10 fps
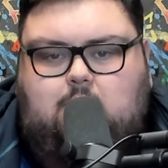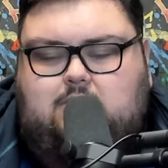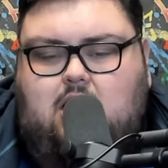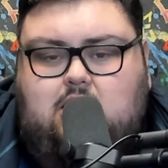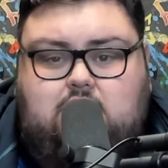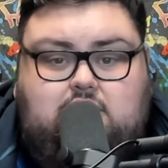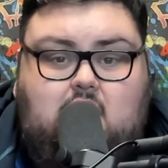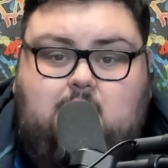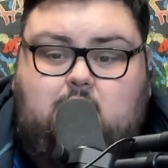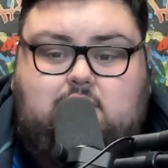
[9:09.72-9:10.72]
I was talking to
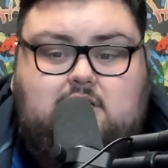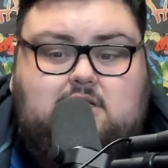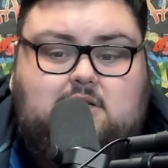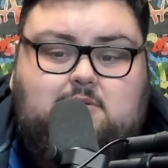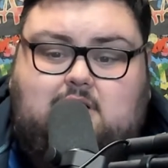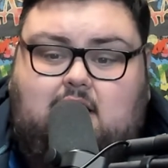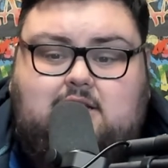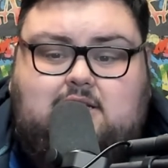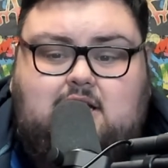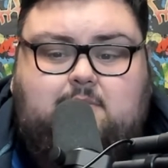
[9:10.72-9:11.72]
Sean about this, and he was kind
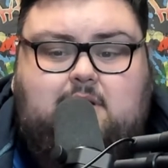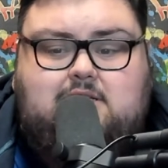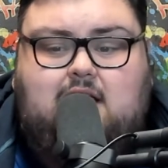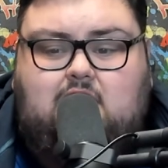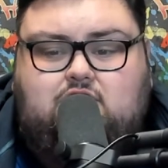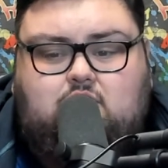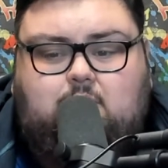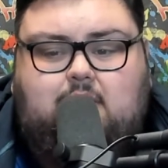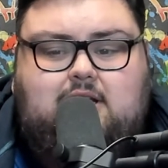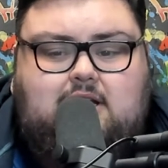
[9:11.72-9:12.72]
of saying to me he's not sure
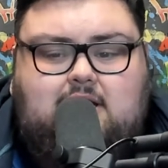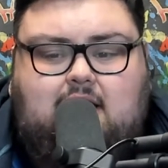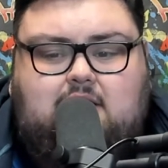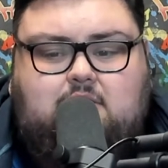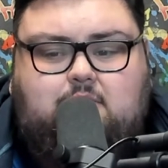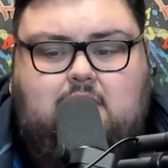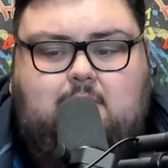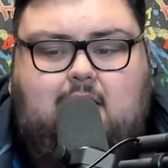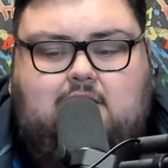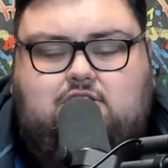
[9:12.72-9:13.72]
why he didn't get the
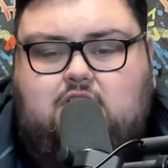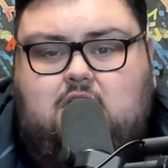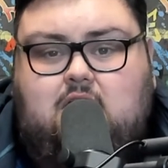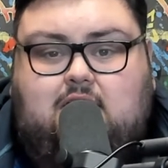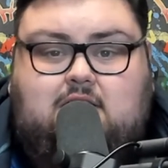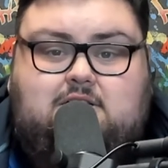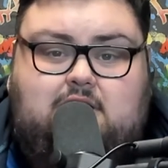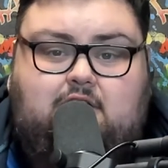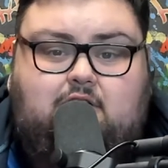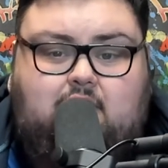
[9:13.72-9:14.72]
rematch,
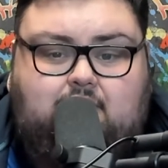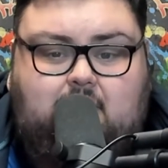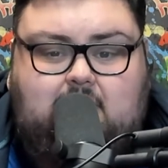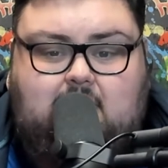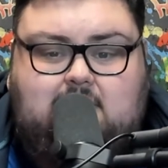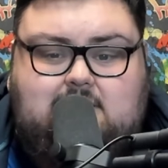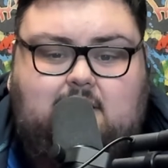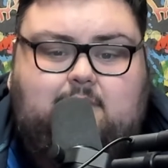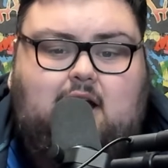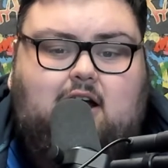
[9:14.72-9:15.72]
considering they're fighting on the
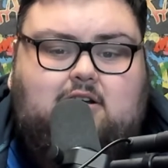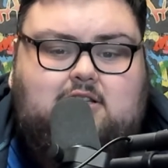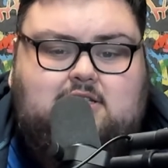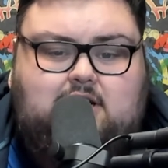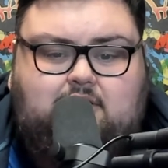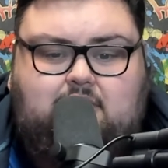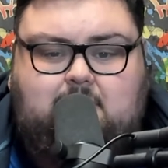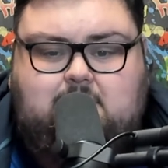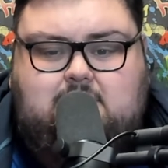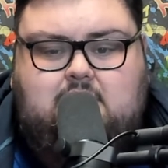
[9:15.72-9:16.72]
same card, considering
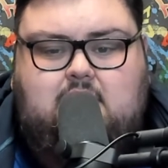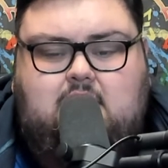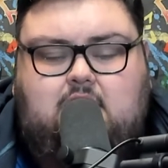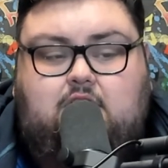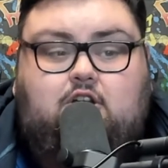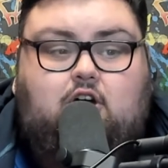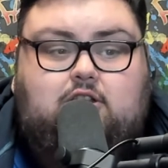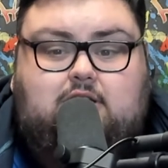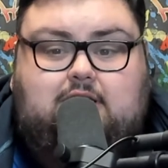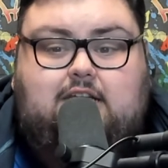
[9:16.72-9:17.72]
he was, you know,
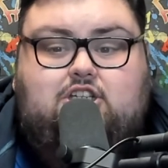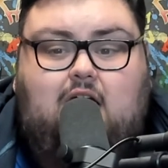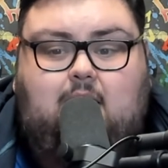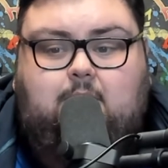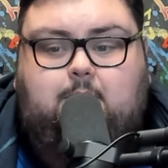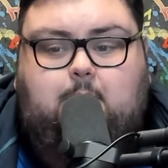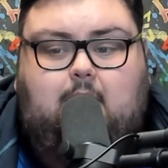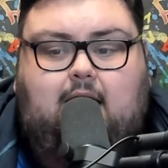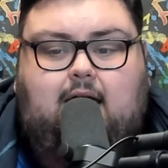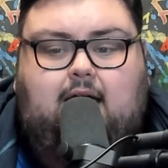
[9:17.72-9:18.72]
the champ,
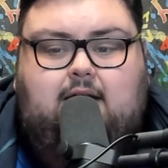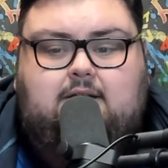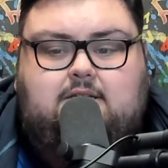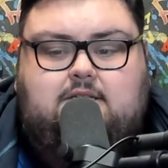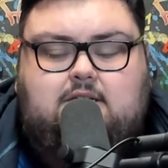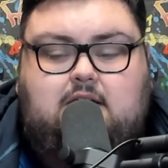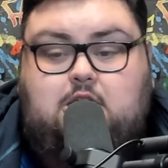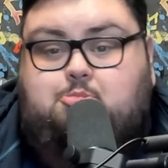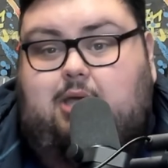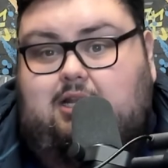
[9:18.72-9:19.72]
and
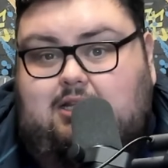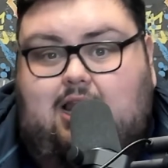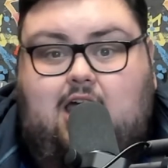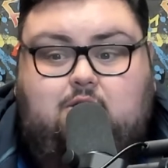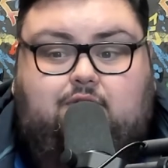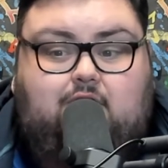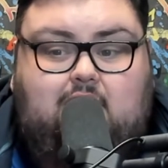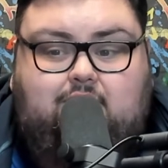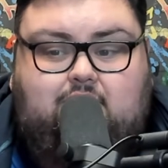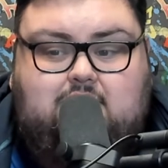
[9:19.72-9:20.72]
he's beaten the lad who's
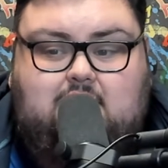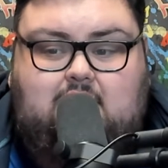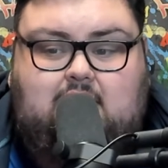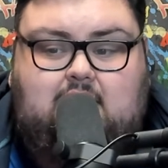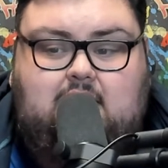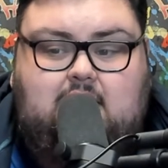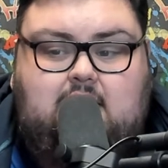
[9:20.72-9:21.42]
fighting for the title.